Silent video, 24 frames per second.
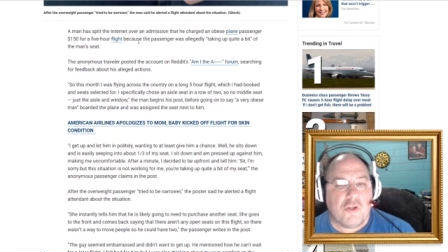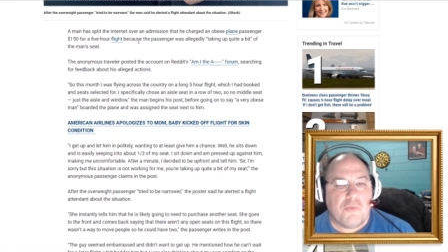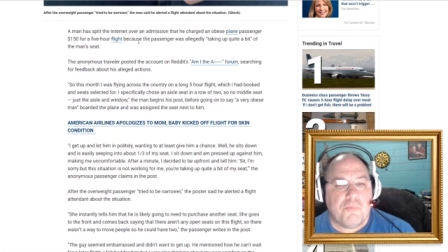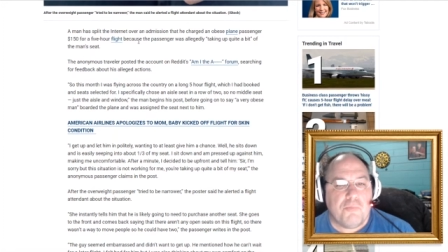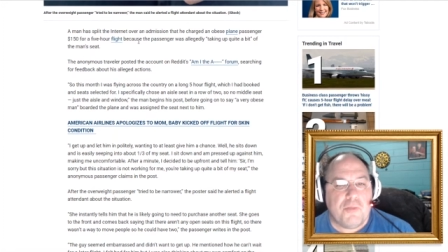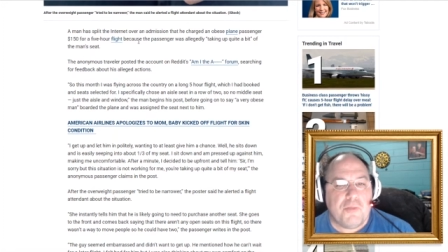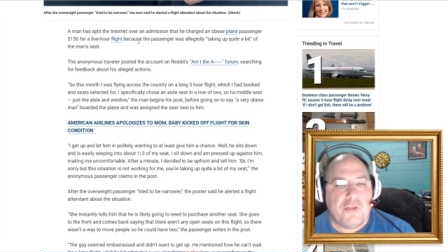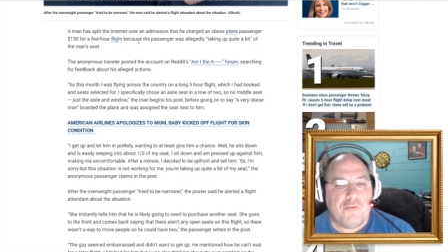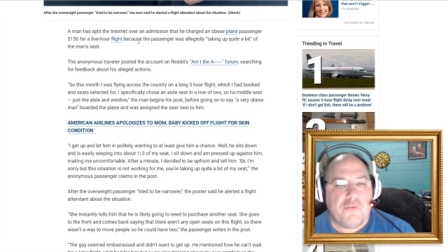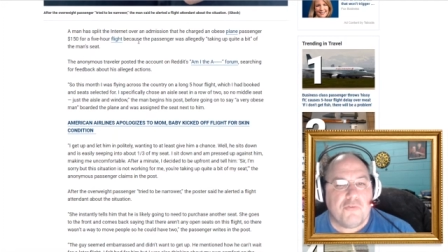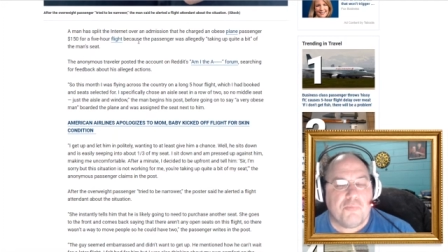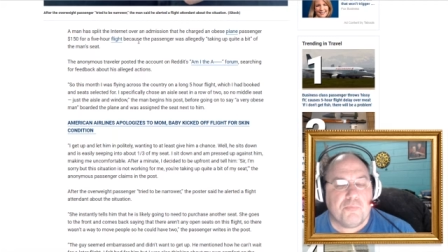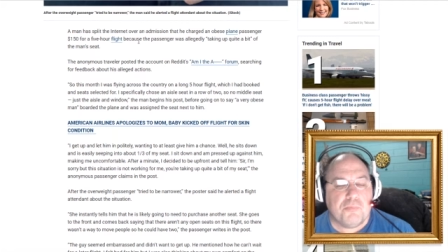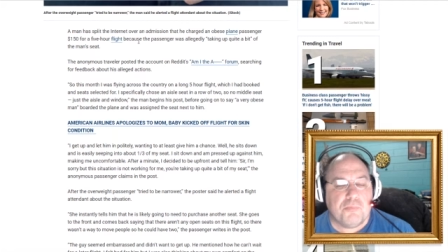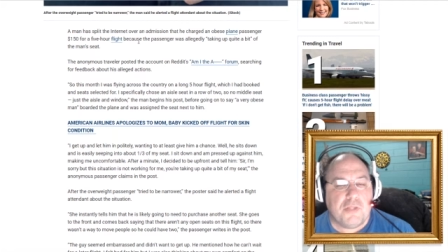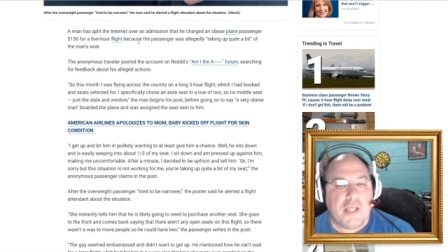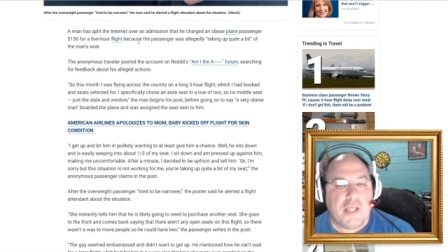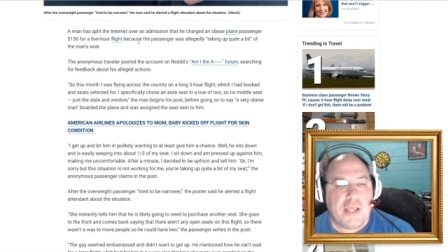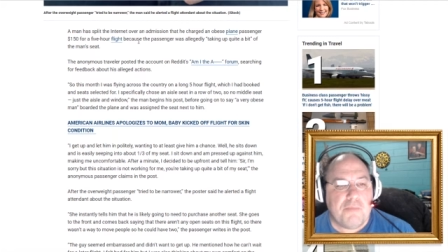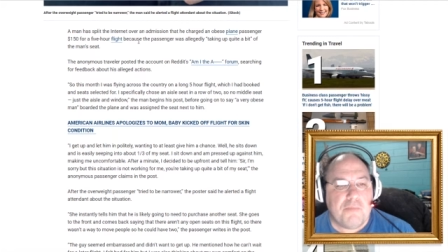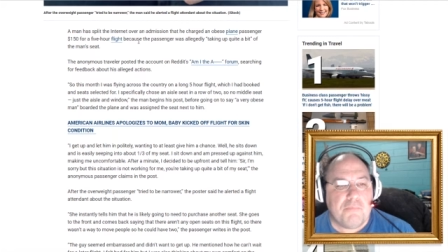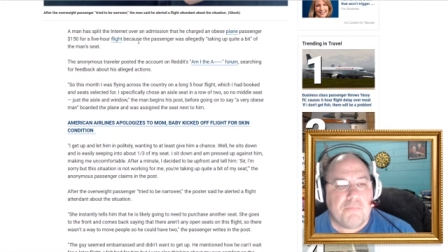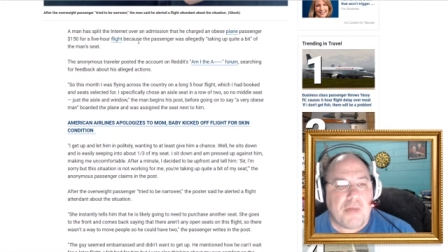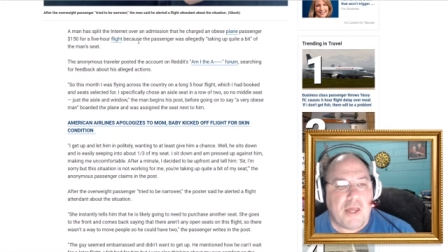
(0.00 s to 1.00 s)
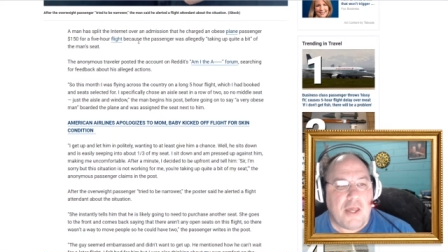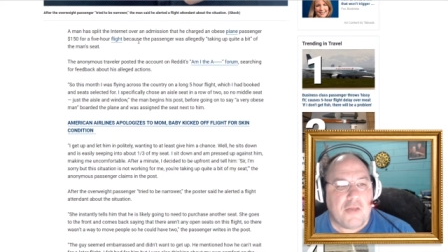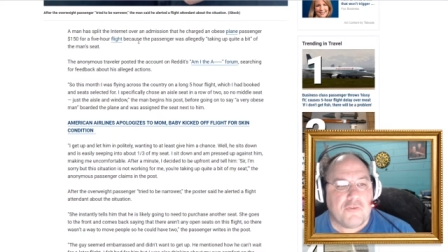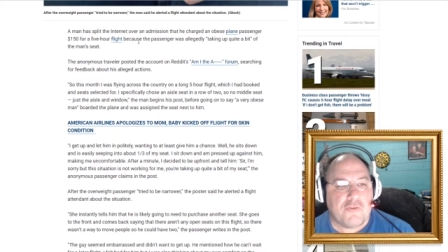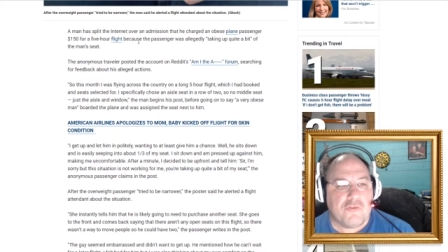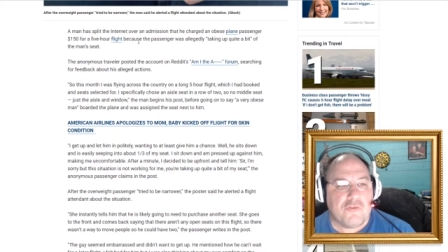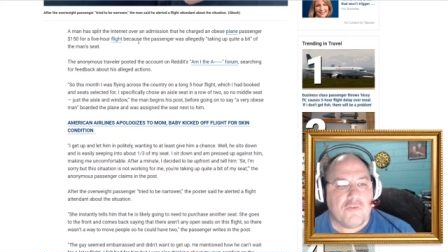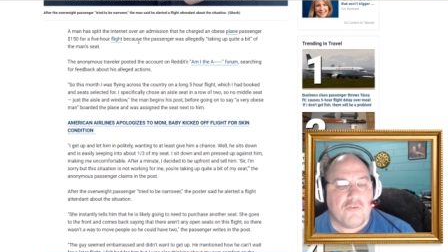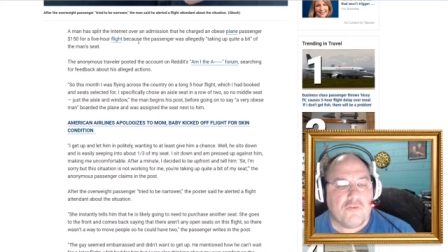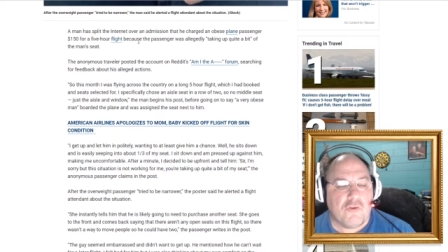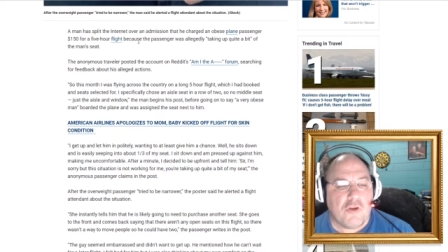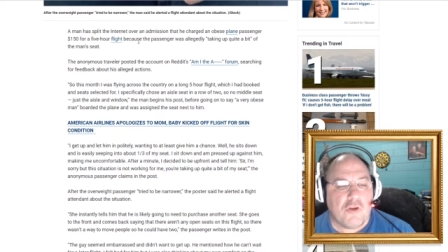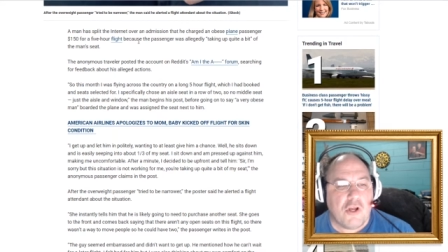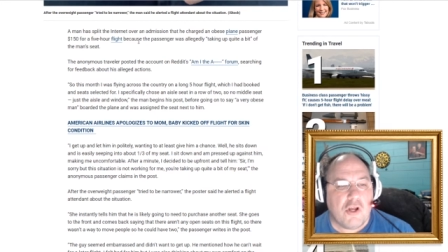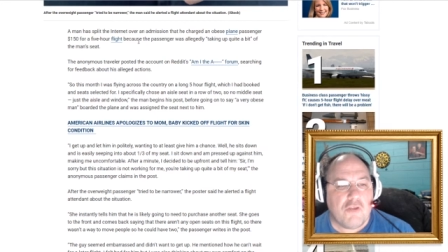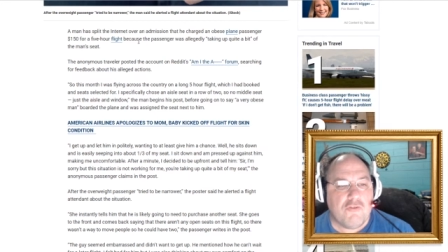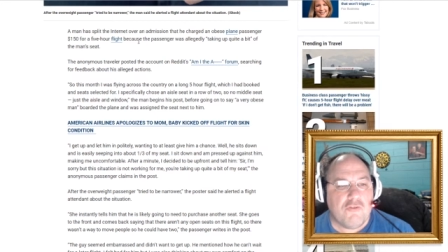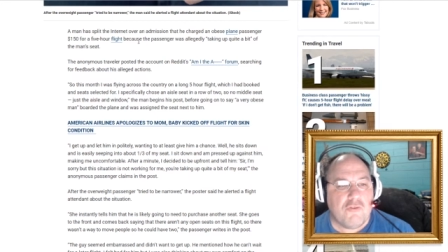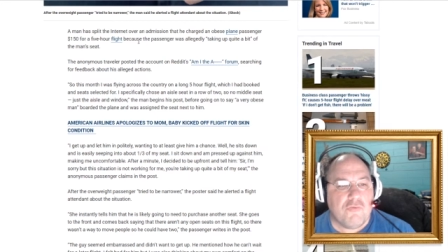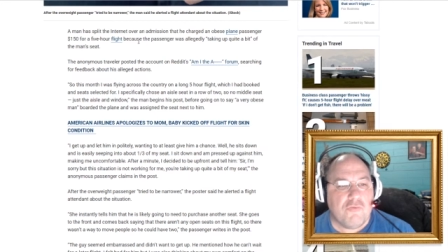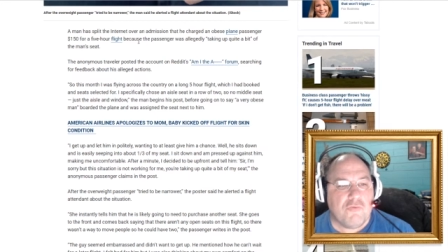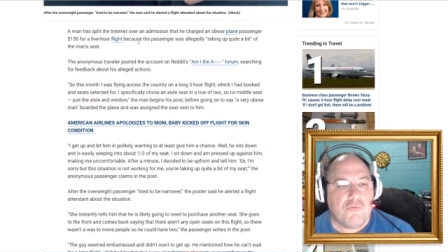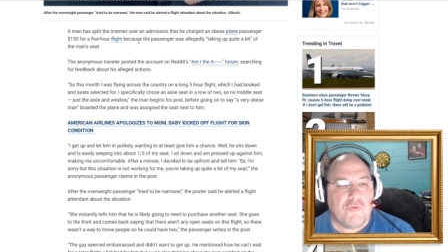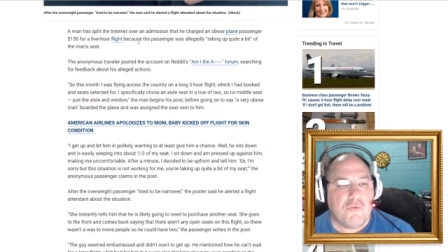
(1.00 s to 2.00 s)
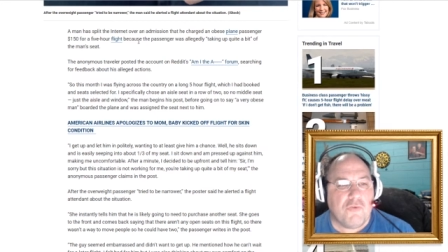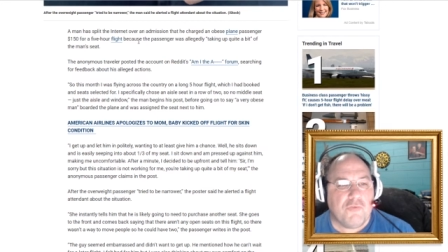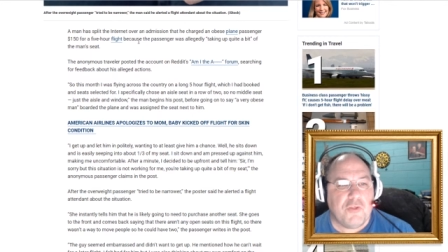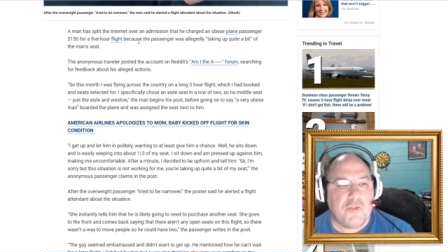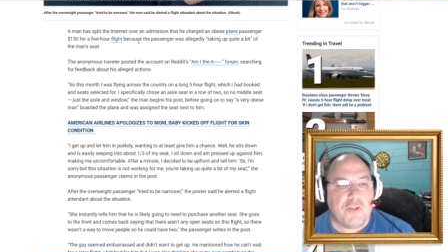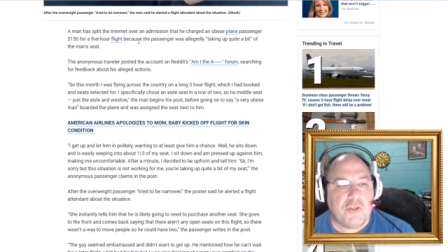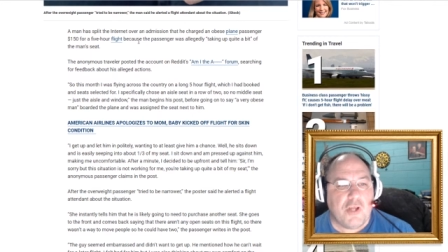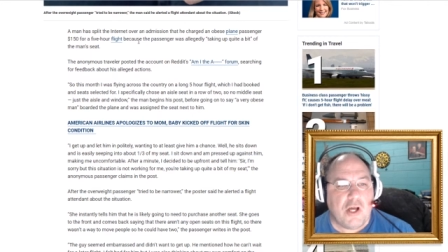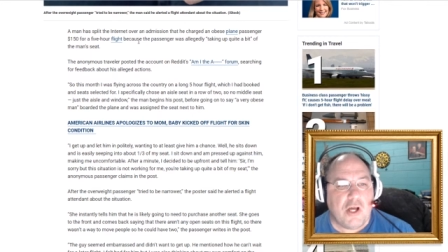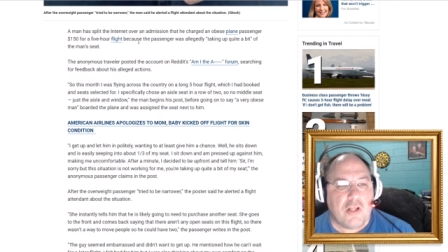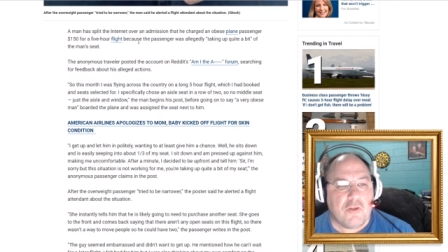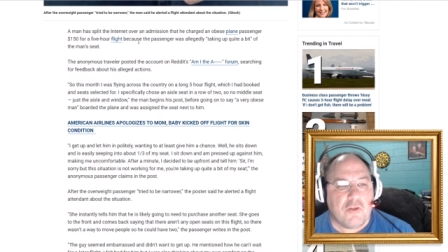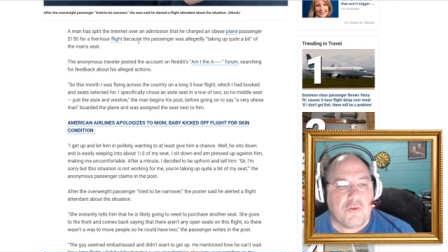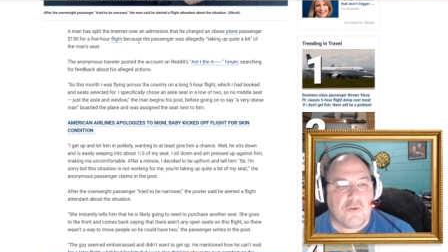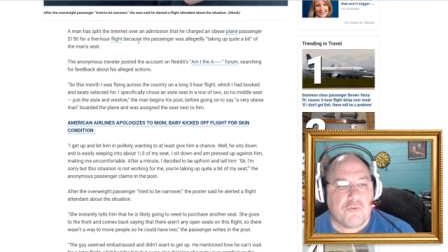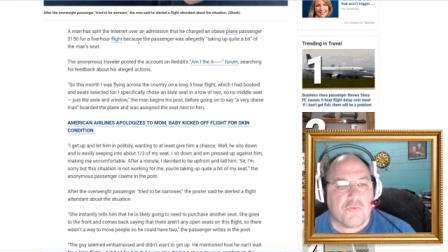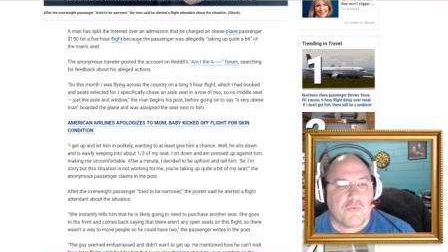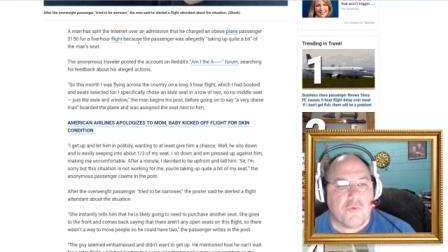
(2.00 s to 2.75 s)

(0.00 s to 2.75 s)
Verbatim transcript: obese plane passenger $150